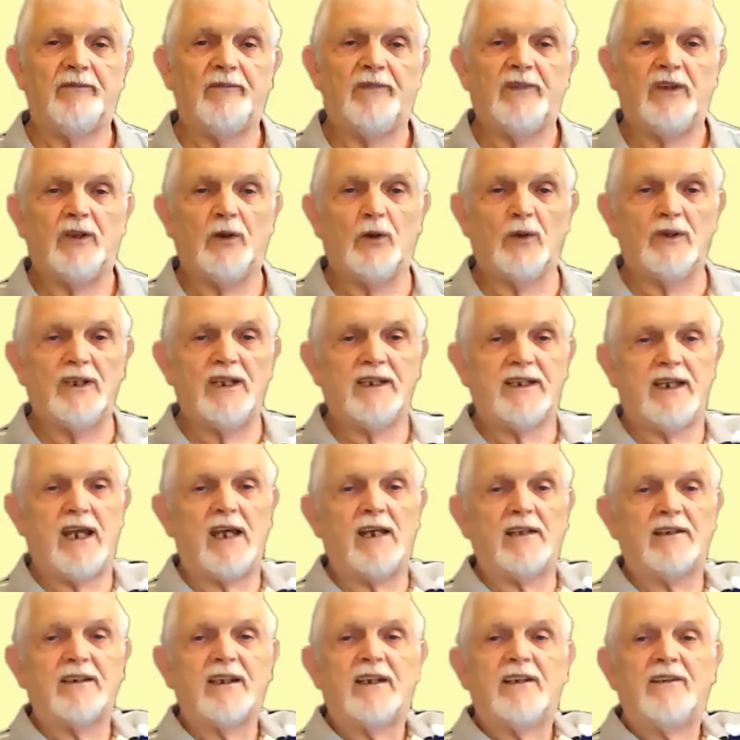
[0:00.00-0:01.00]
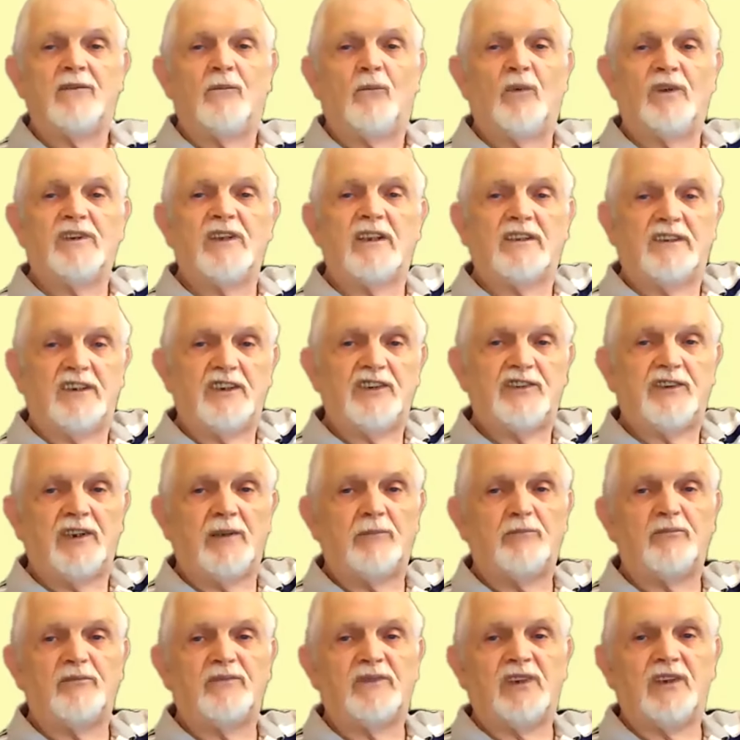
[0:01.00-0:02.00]
You only get one of these
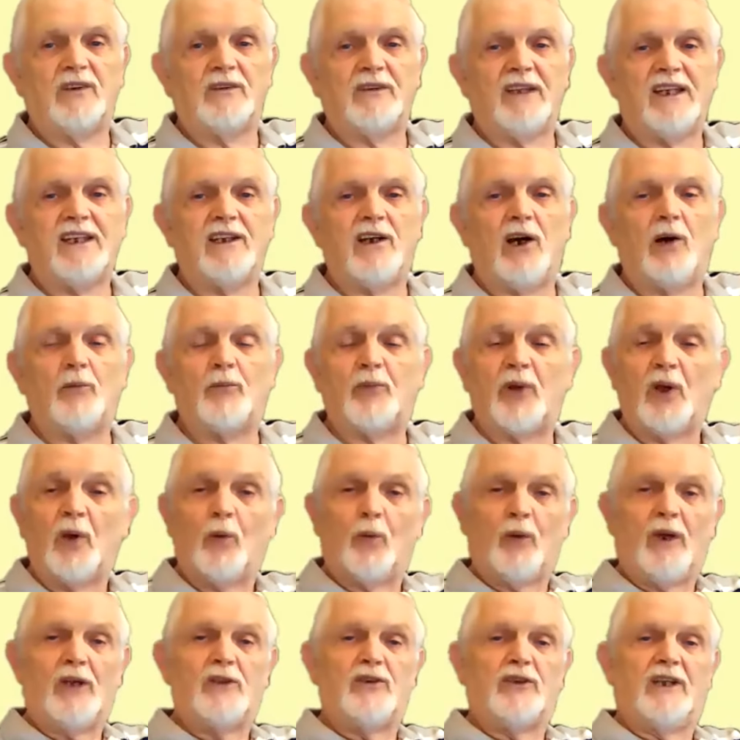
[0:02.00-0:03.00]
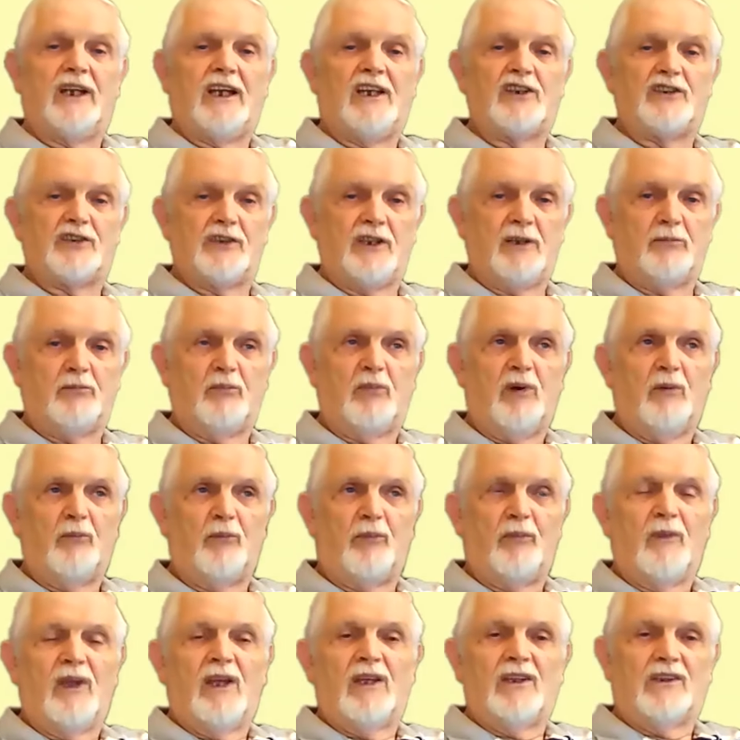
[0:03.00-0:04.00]
to light up when you actually
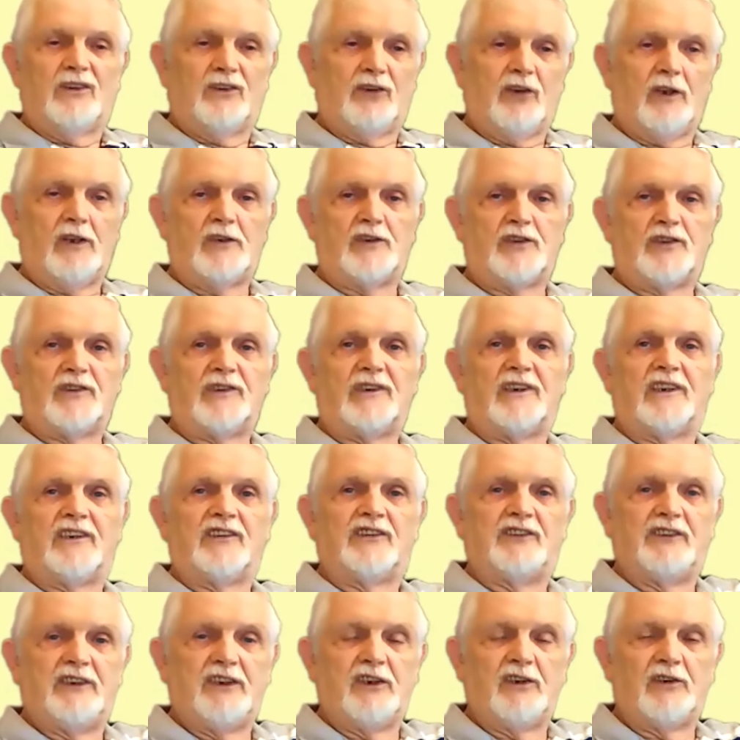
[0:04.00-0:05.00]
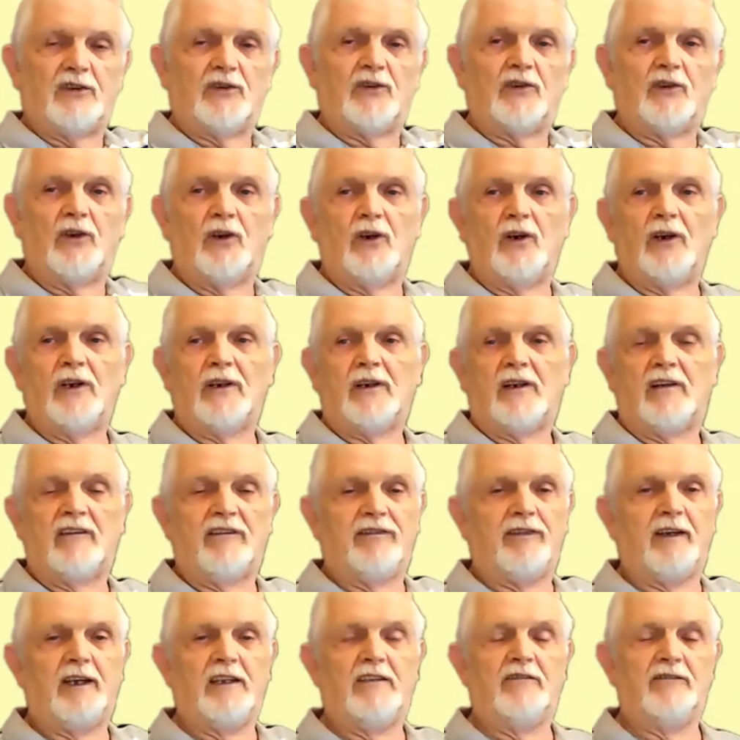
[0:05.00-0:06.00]
touch a 0 or a
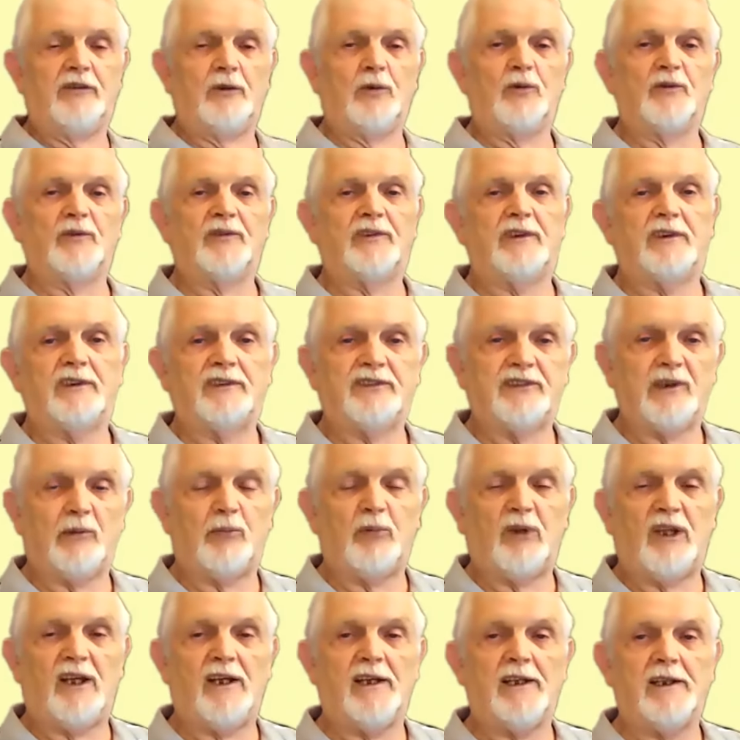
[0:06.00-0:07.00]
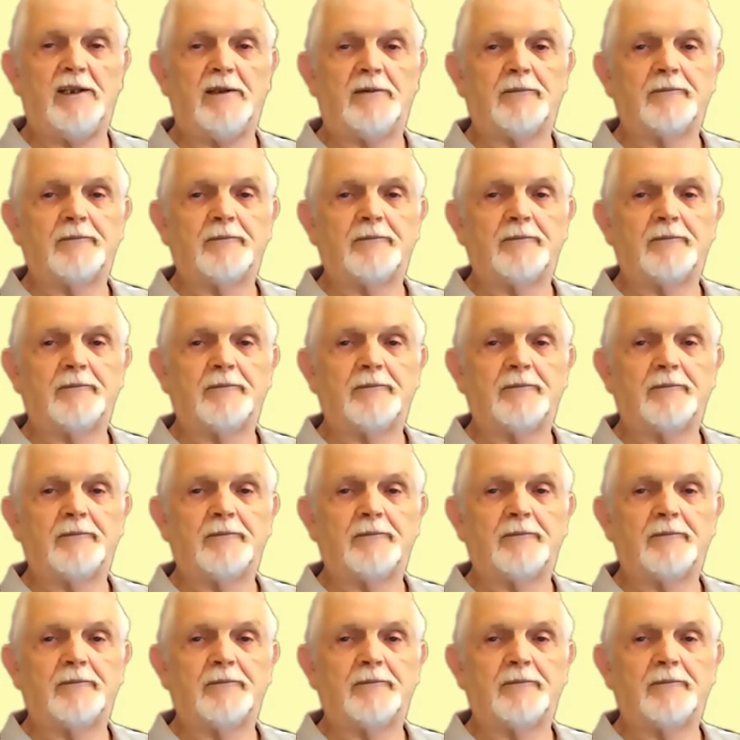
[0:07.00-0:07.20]
5 volt supply.